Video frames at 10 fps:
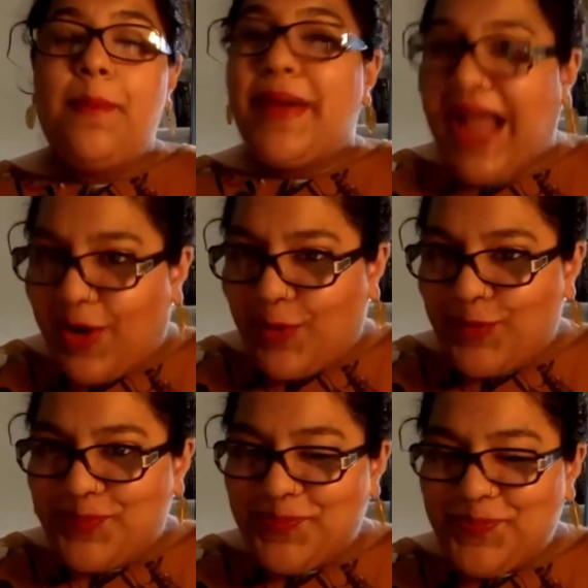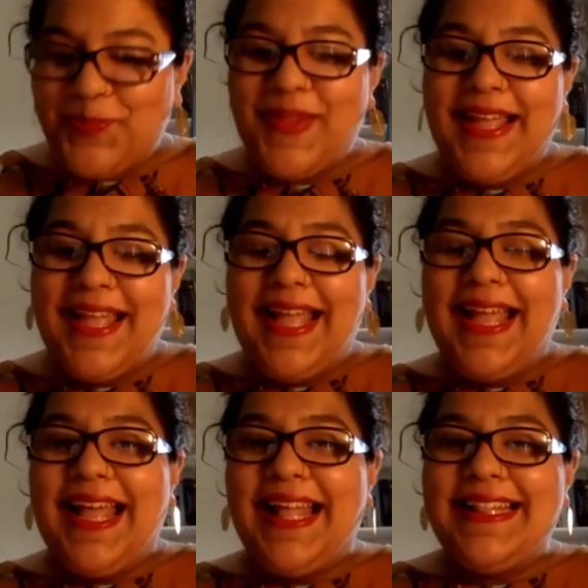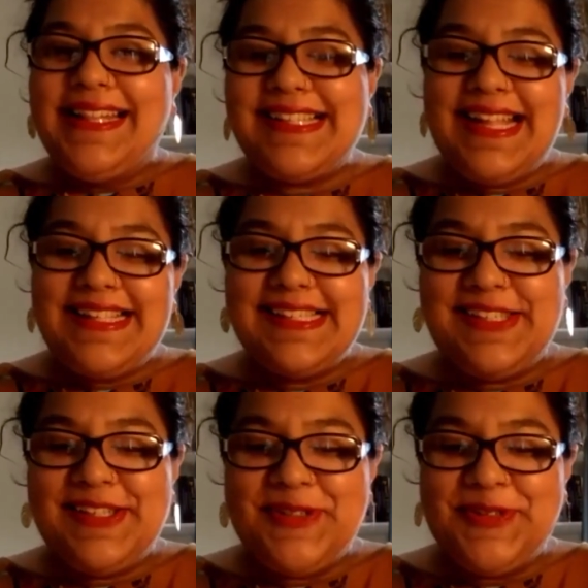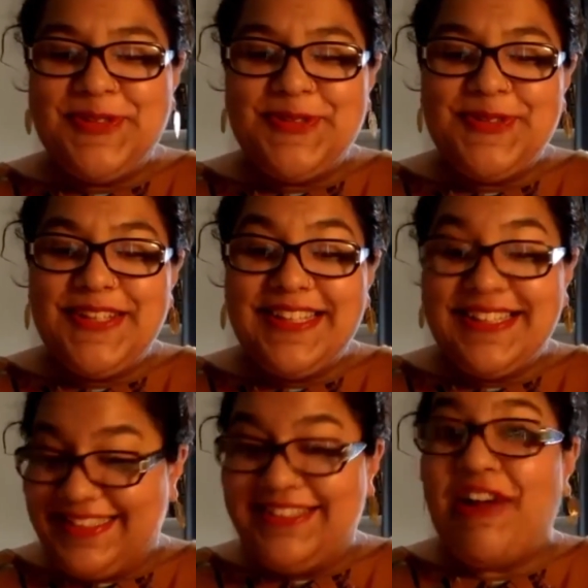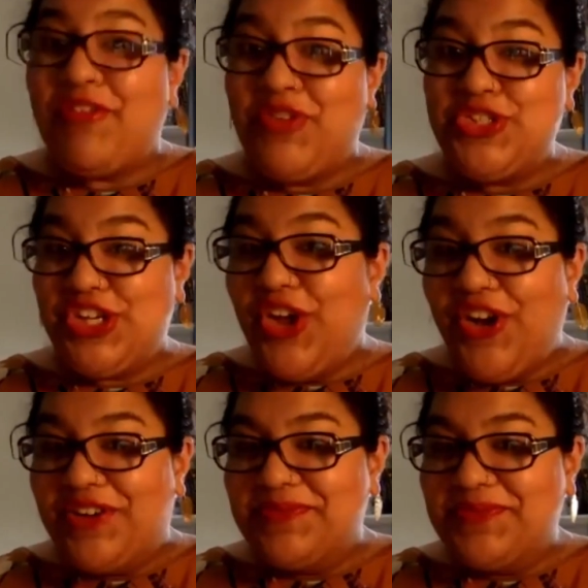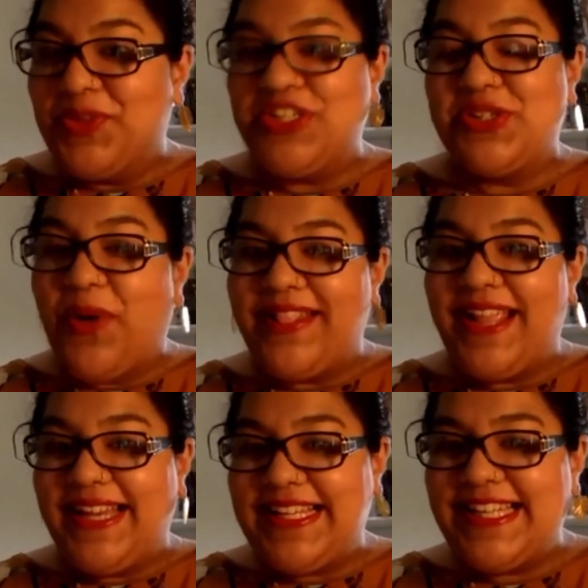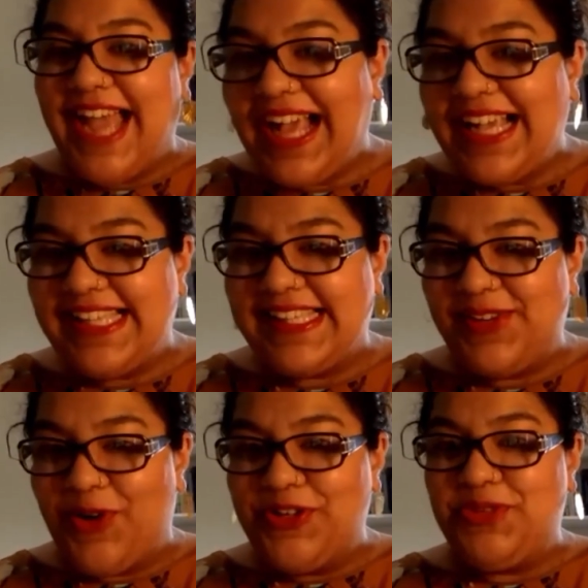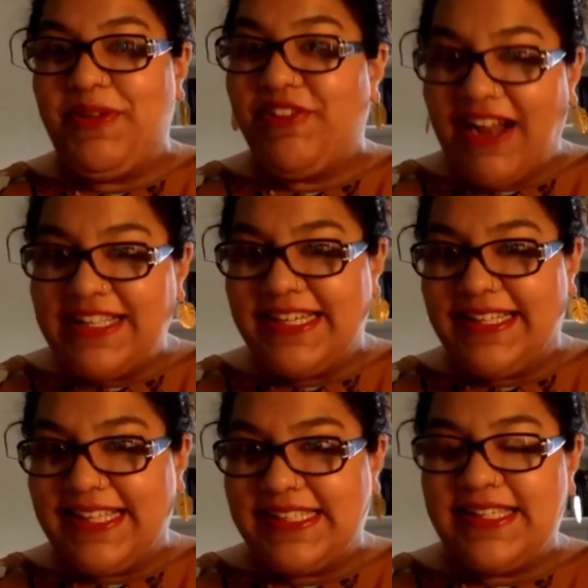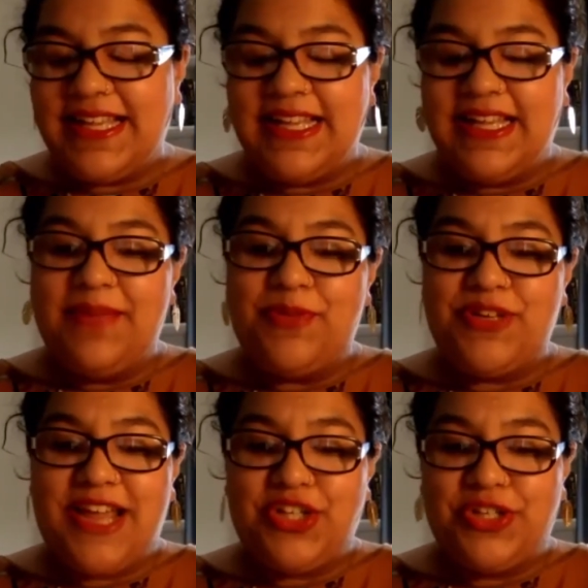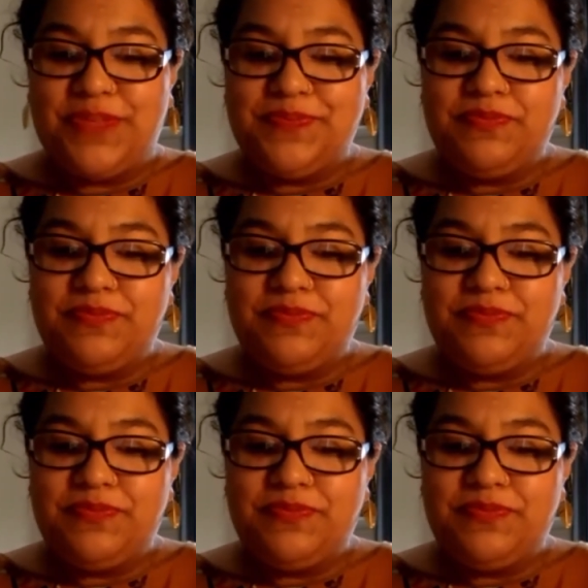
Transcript: But how? This leads us to refugee law, which is what they need to access in order to be granted this protection.